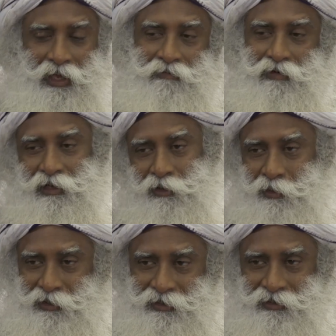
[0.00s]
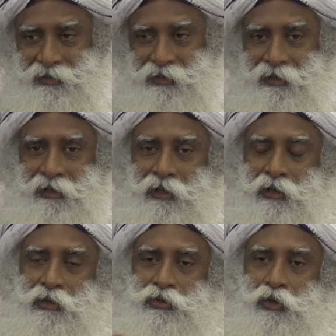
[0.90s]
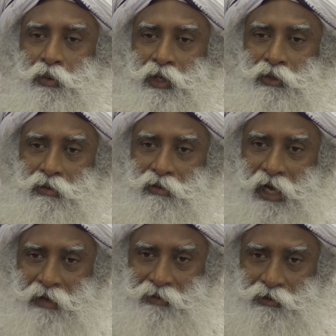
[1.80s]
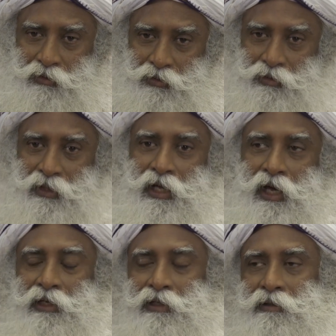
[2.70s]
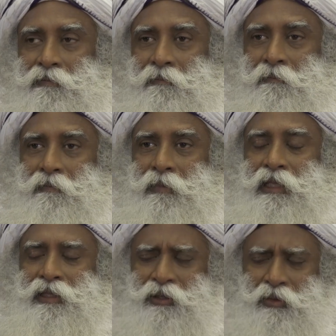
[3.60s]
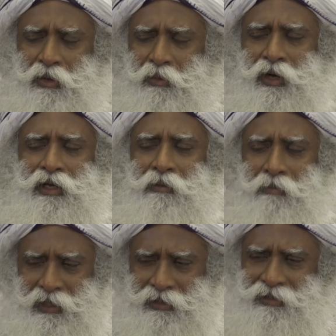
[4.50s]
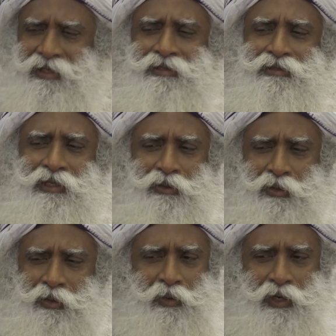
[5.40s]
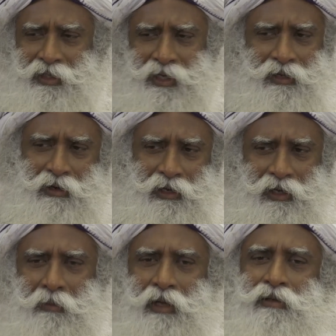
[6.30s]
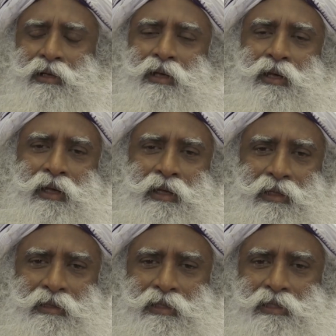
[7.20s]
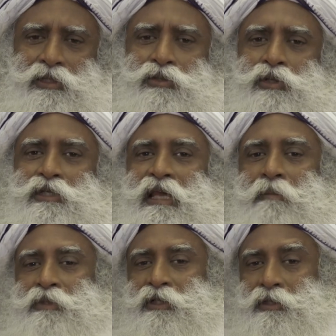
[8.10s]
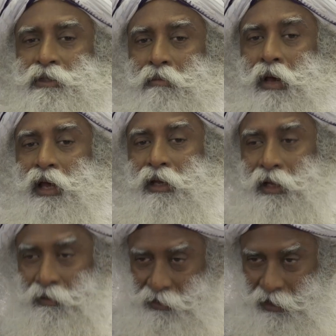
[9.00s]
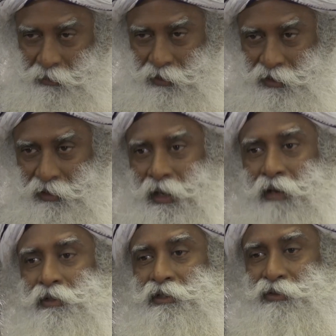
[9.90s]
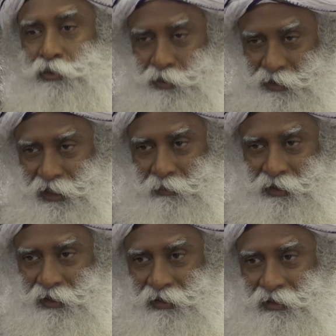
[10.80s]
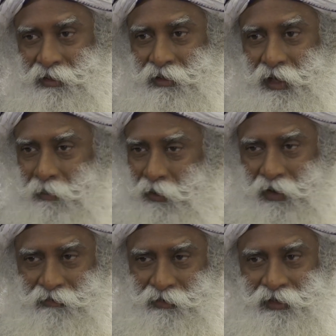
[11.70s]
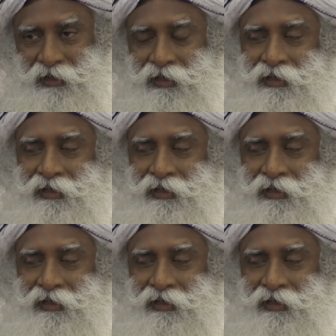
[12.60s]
every kilometer. So when you're driving through the night, they don't know what it means, they don't know what they're talking about. This is not skepticism, I love skepticism, I'm a super skeptic about everything.